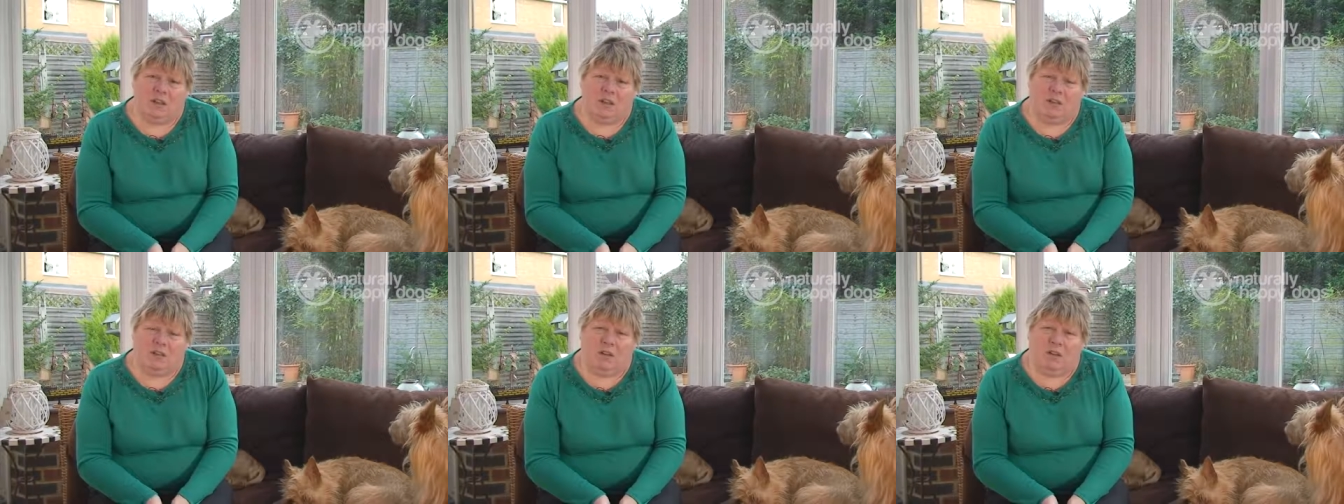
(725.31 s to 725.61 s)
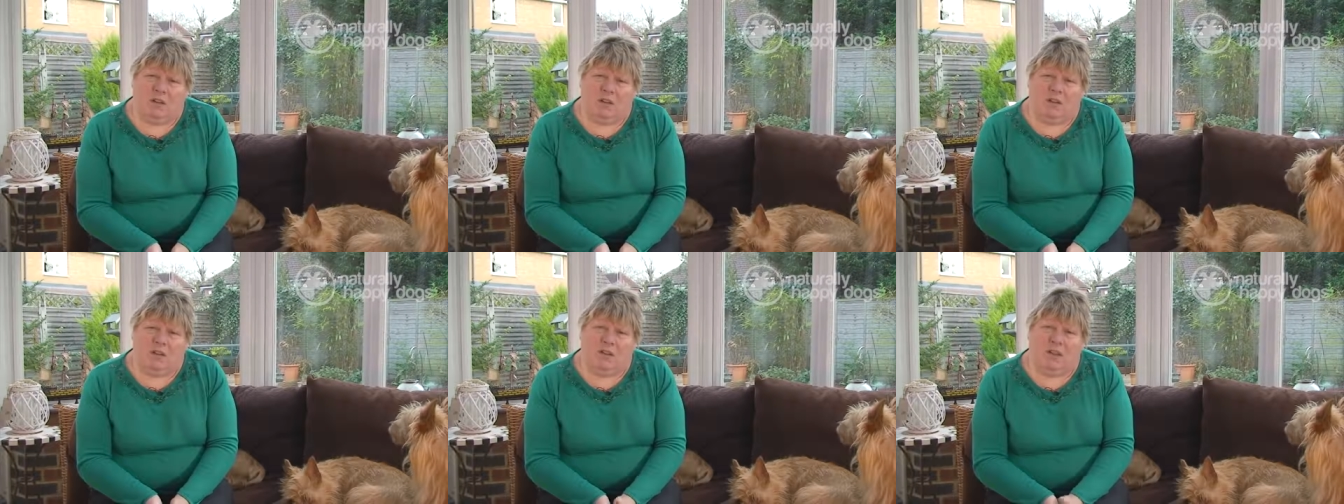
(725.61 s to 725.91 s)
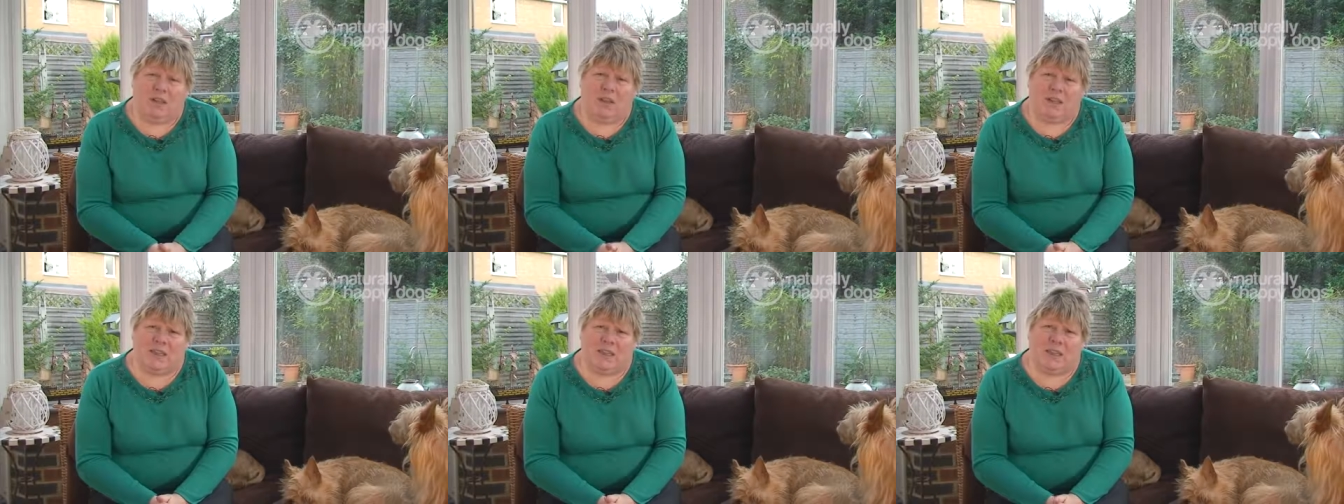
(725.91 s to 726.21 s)
you know,
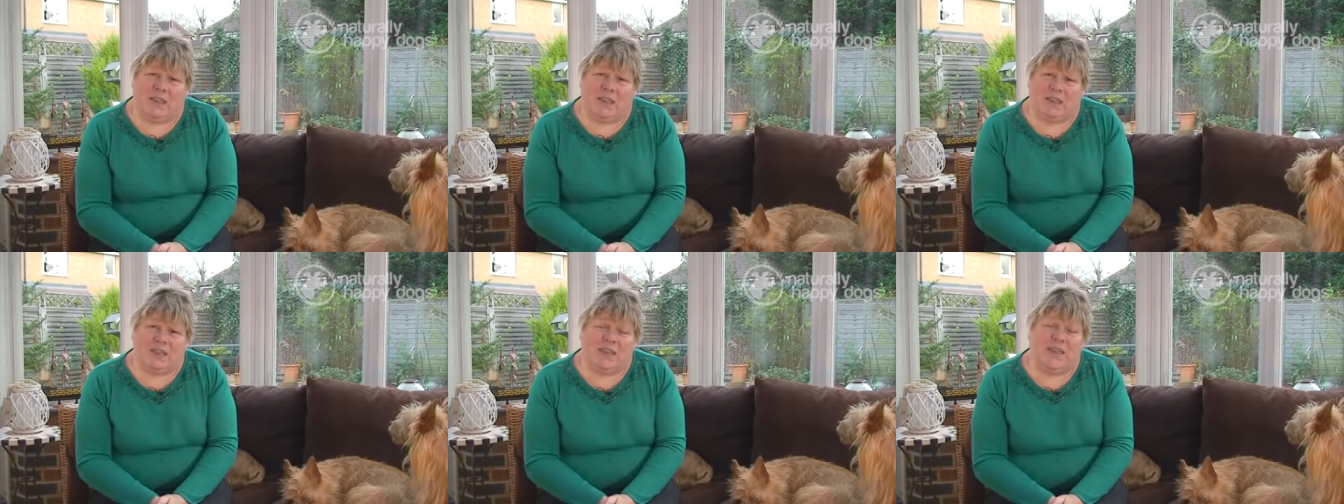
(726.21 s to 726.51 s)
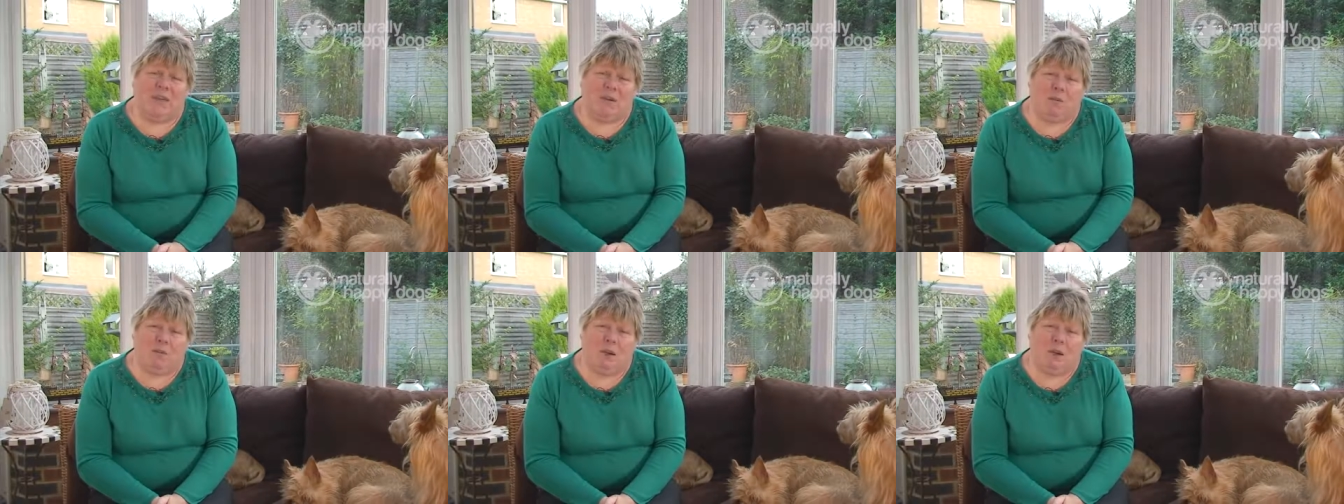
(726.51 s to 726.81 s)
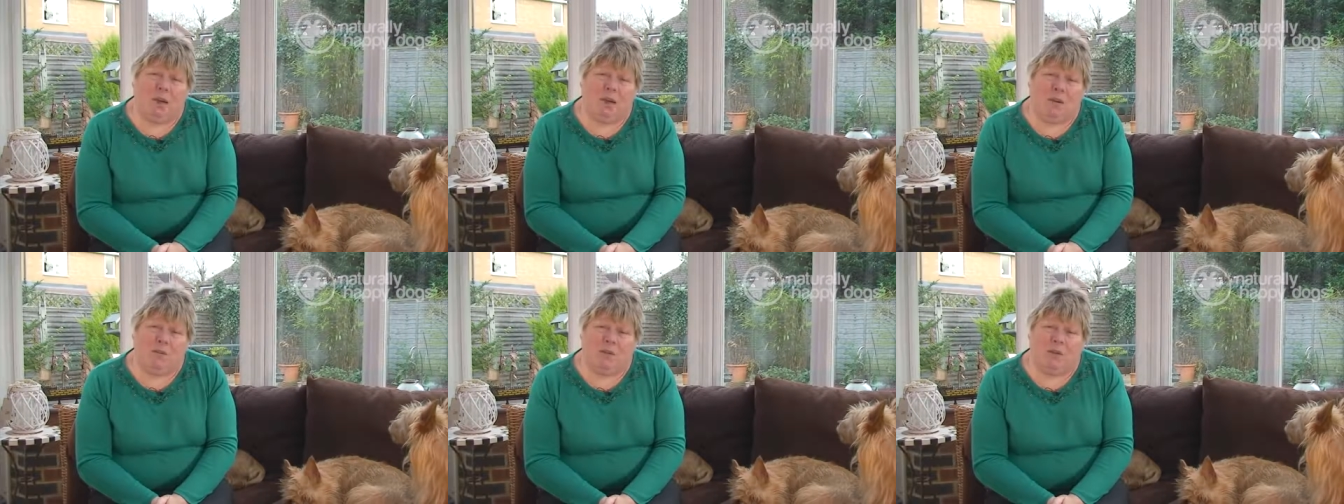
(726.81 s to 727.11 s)
that's
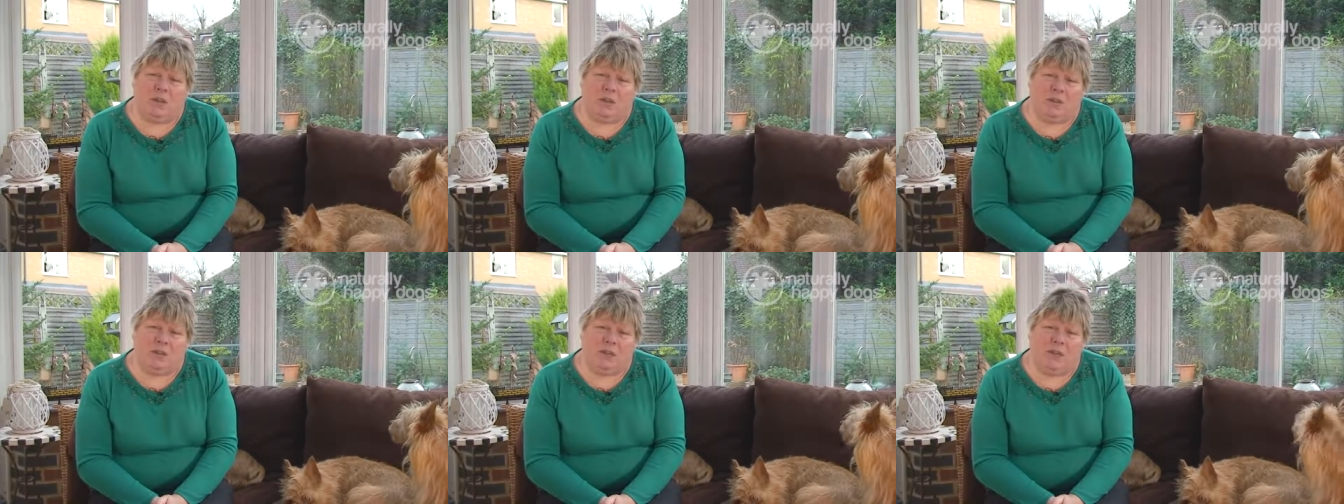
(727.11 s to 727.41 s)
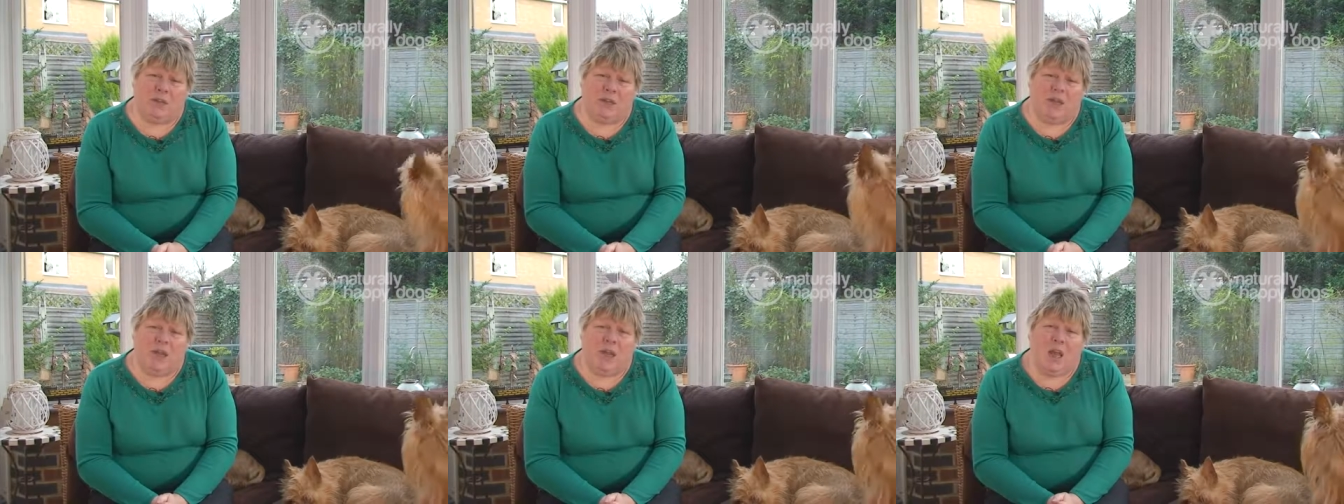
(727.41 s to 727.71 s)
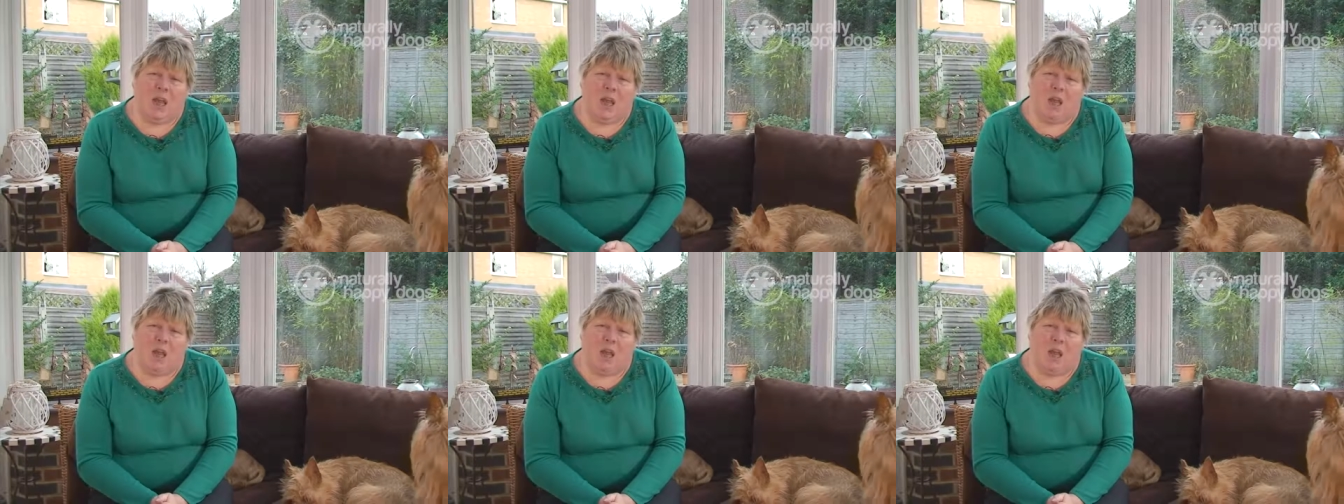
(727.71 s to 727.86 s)
how we do it.